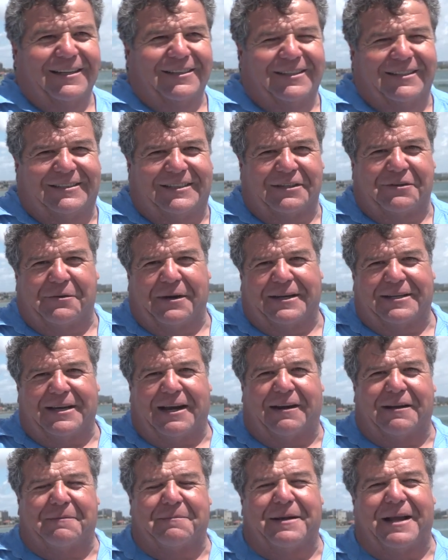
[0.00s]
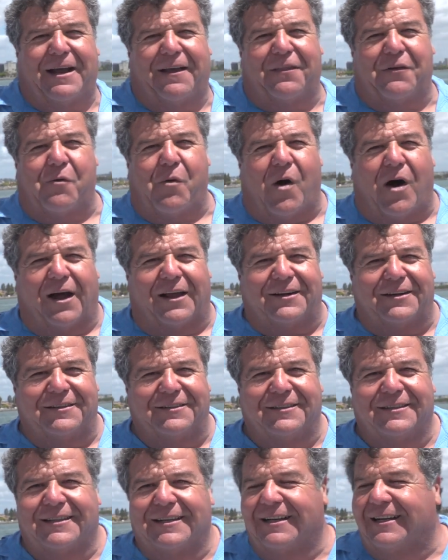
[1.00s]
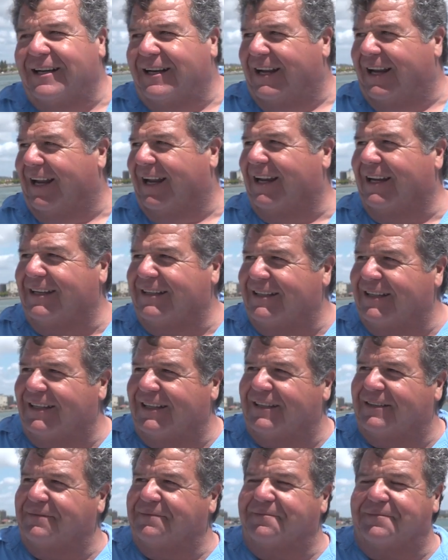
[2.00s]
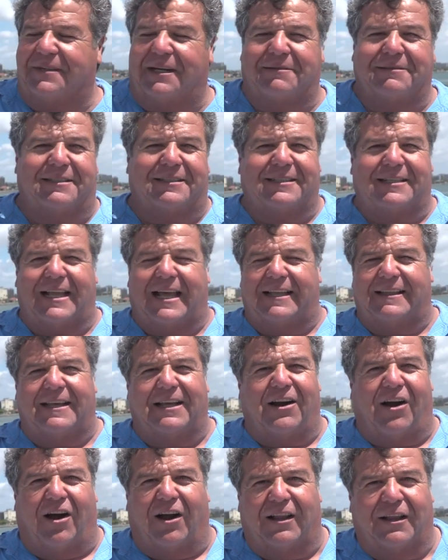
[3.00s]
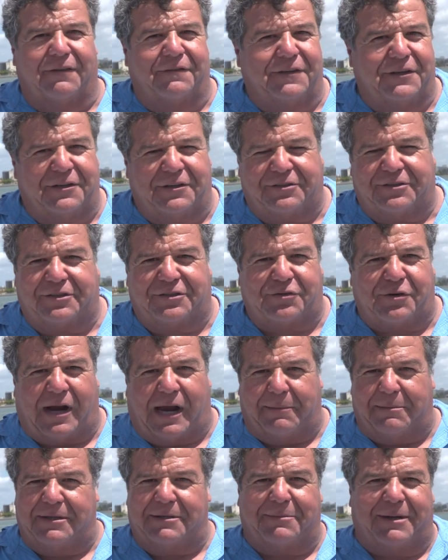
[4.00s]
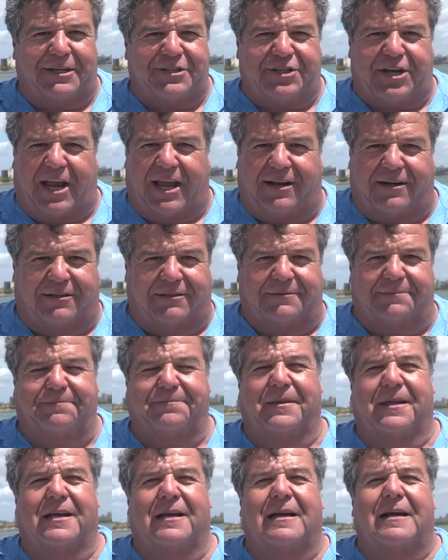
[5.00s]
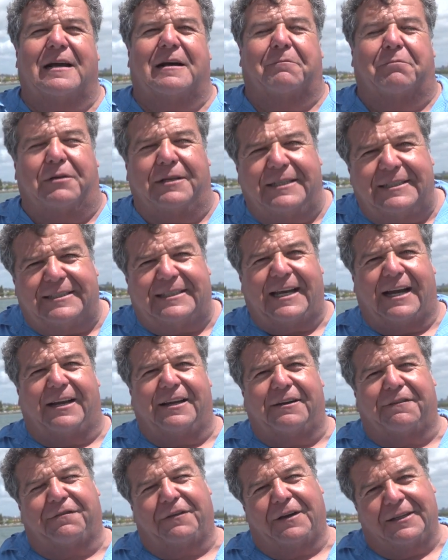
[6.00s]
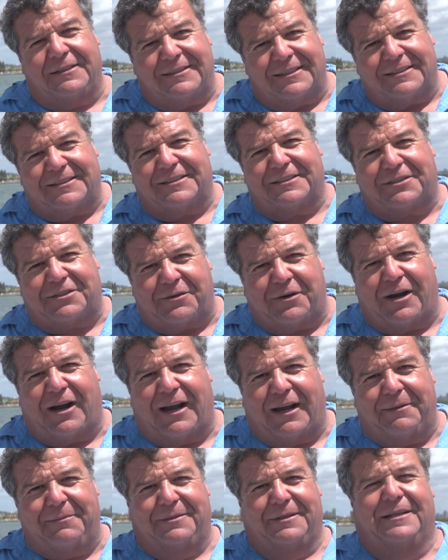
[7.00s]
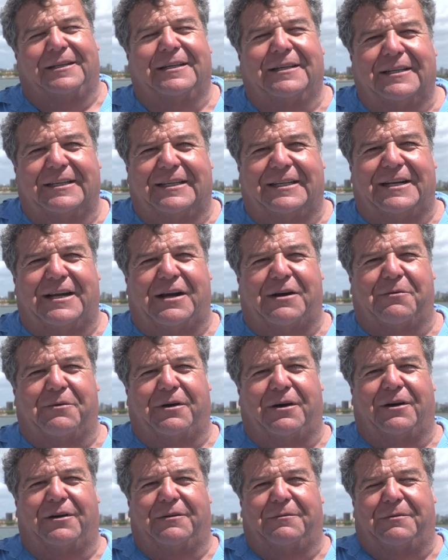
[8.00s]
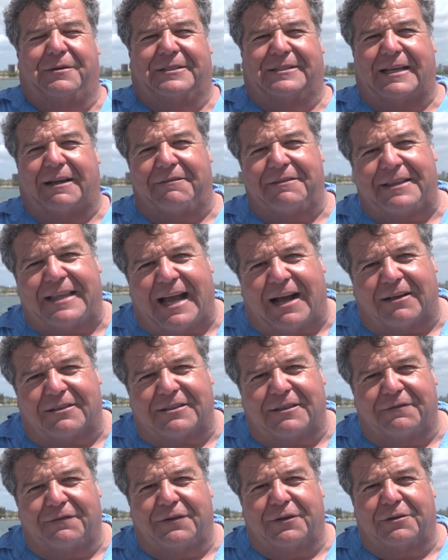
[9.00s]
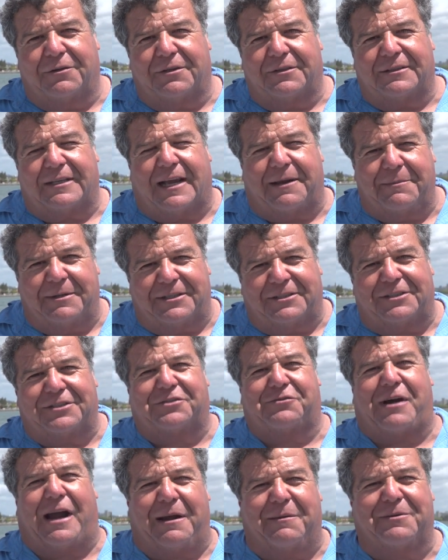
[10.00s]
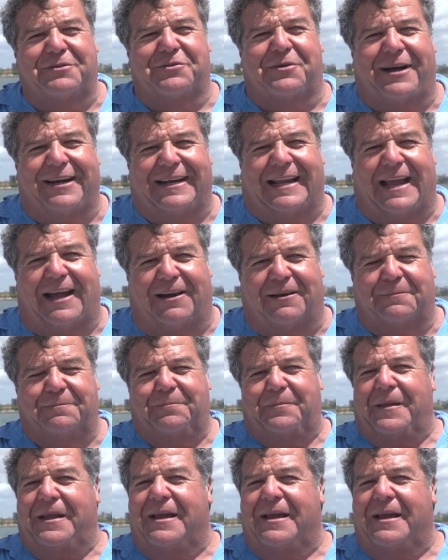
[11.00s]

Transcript: It's a great time to be on the water, and I'm just glad that all of you are subscribing to my channel. Please tell your friends to subscribe. You know, we're 7,000 viewers, I mean subscribers right now.